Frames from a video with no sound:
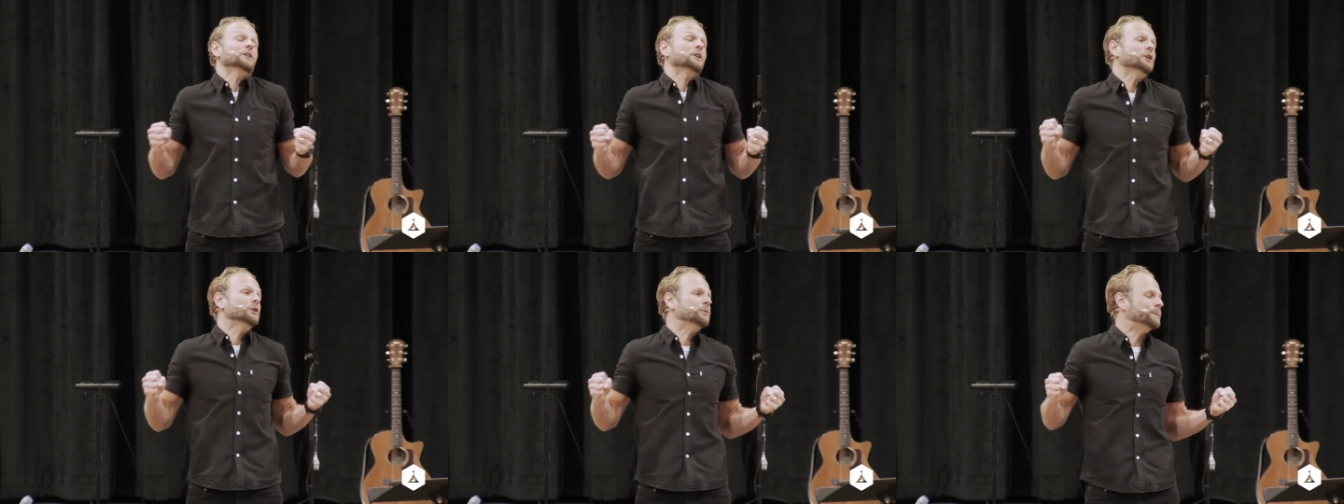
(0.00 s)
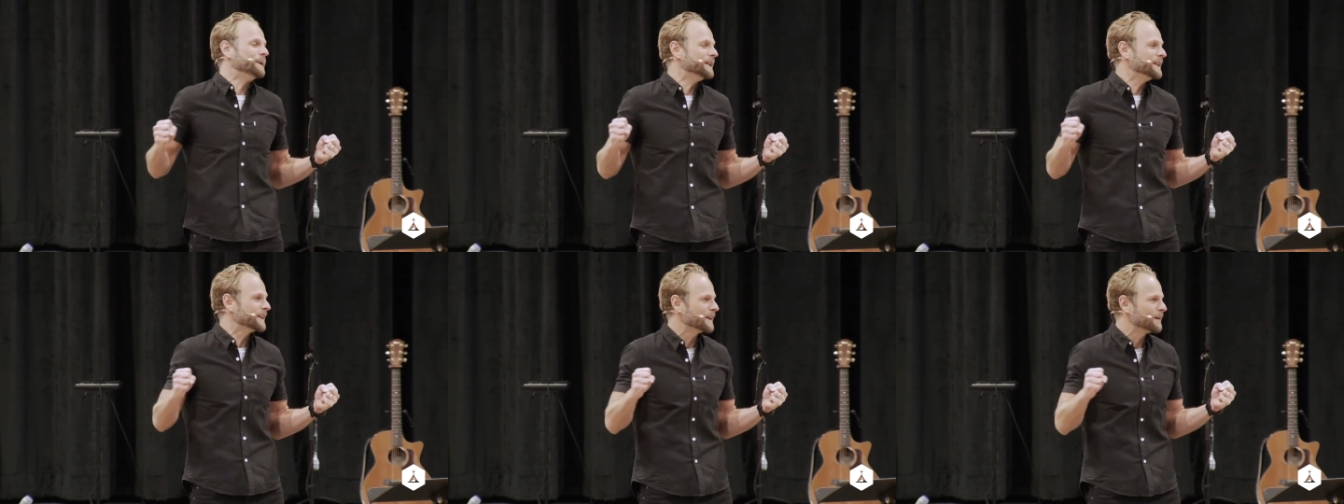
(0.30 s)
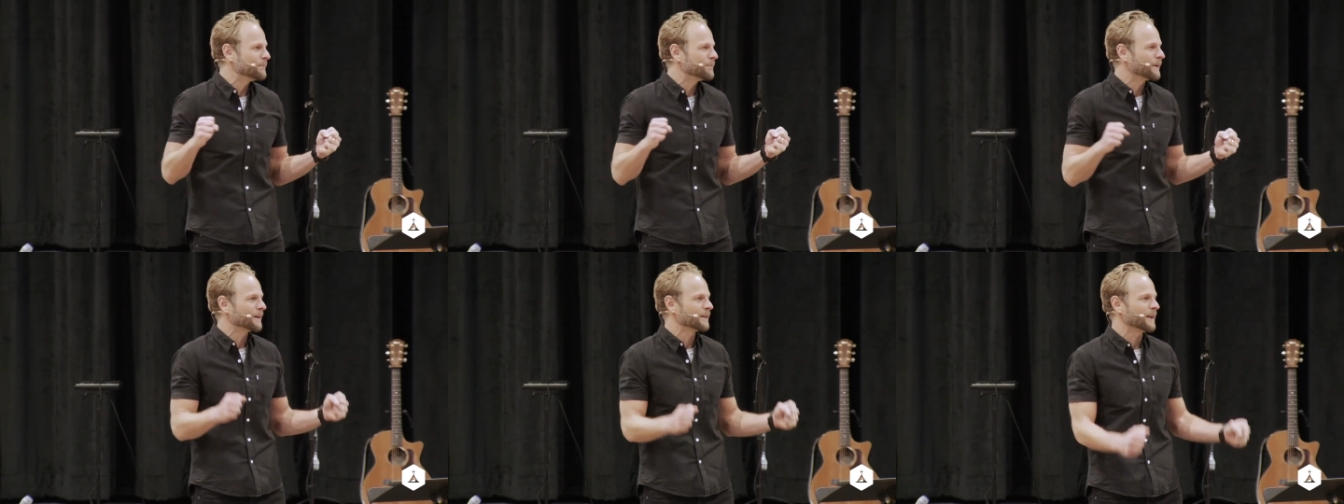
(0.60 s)
opening
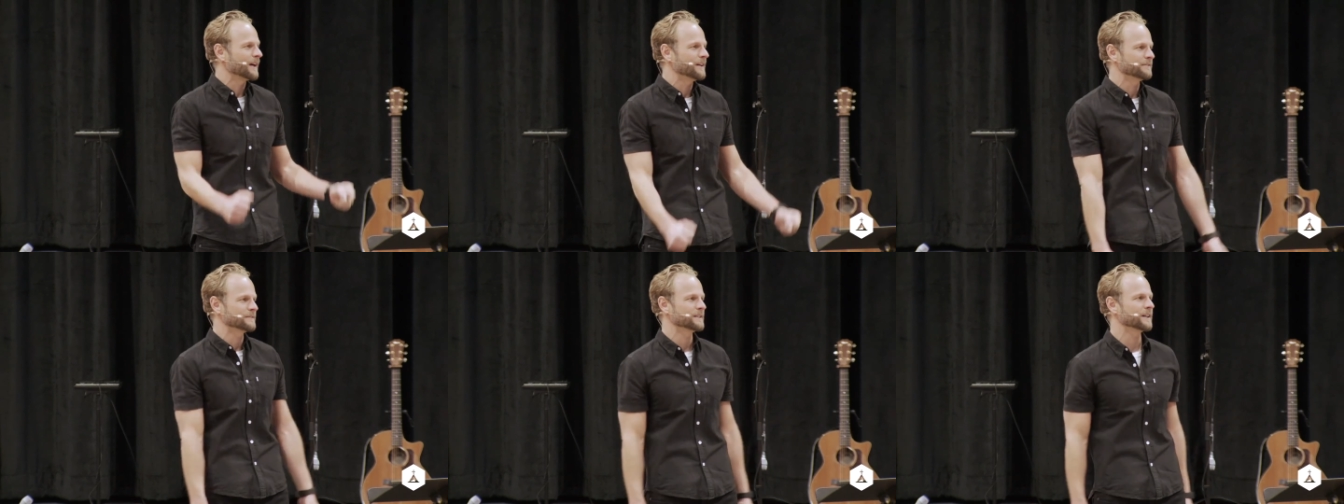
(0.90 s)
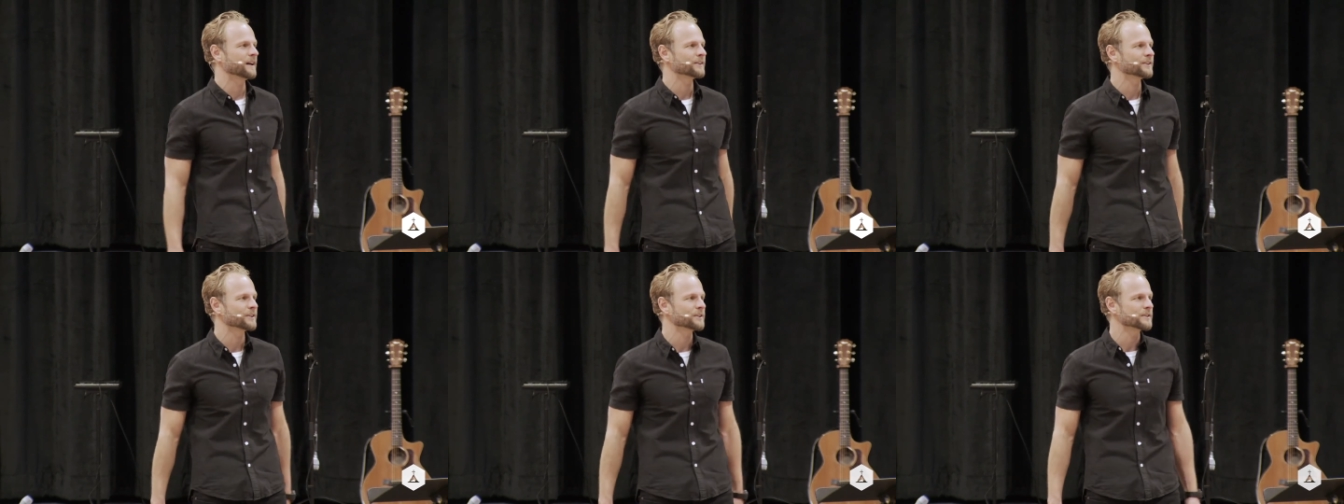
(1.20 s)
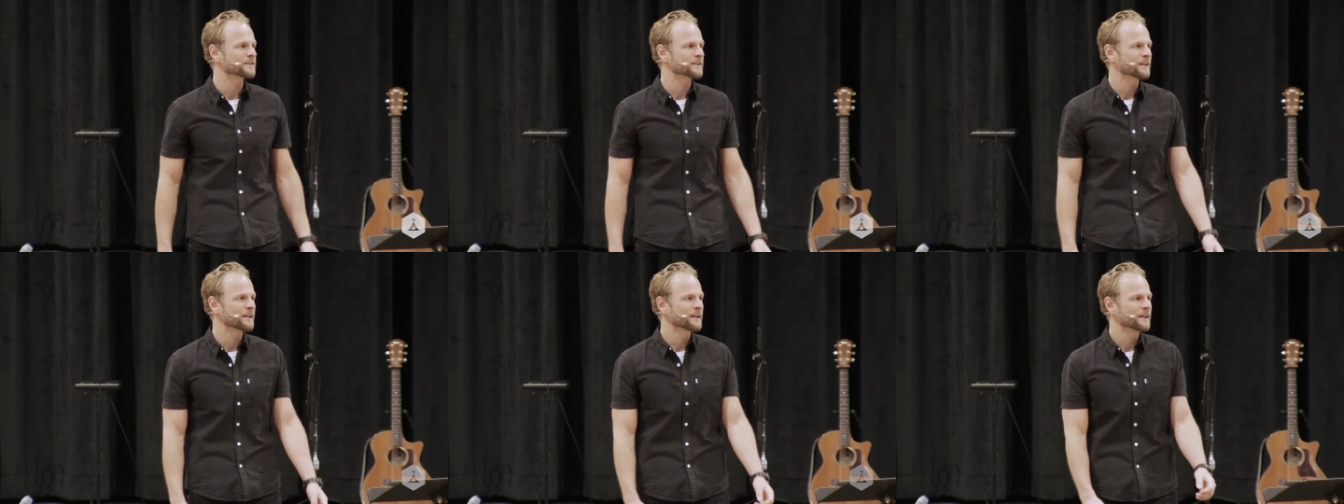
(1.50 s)
up our life to
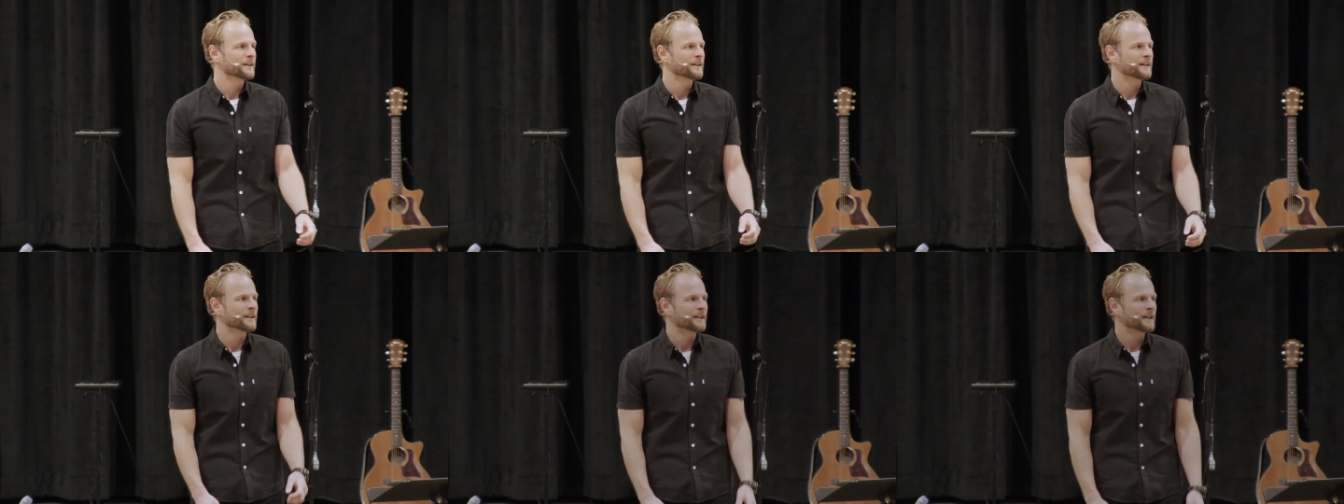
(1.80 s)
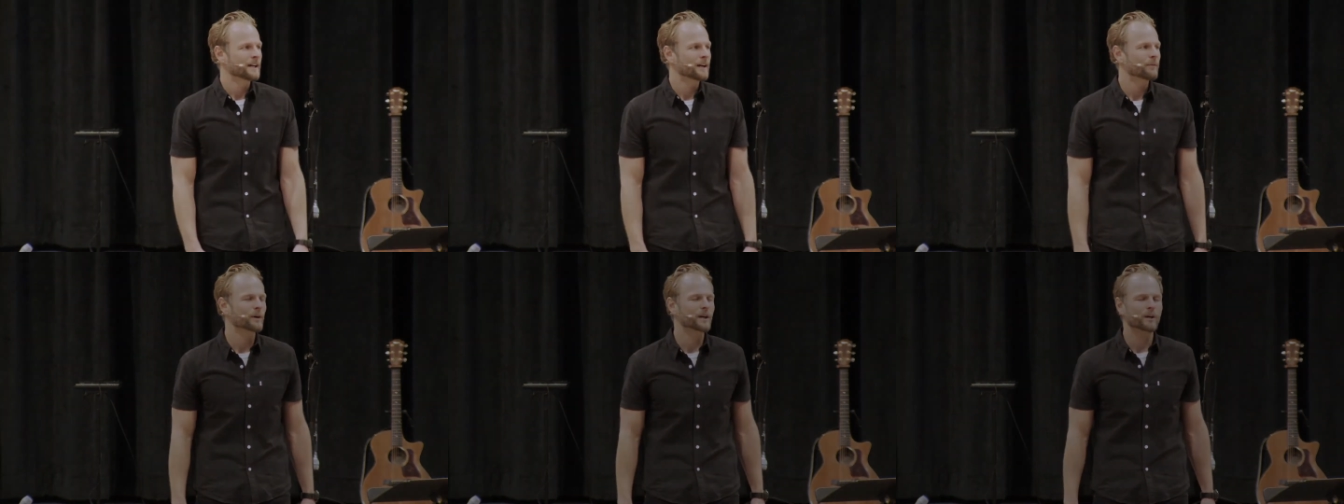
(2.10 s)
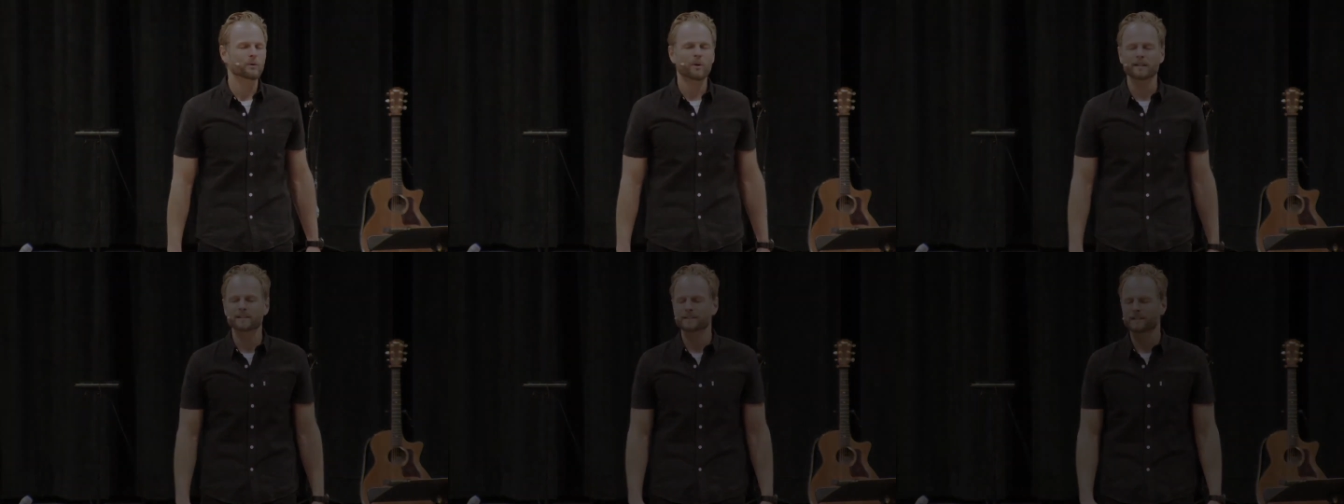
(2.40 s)
others. And we're going
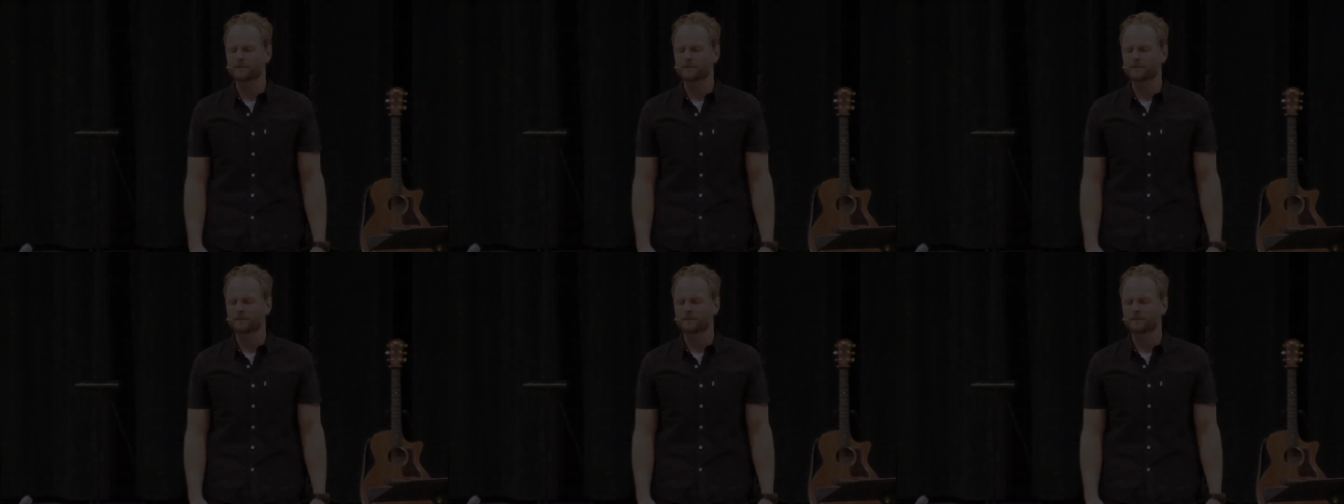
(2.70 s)
to watch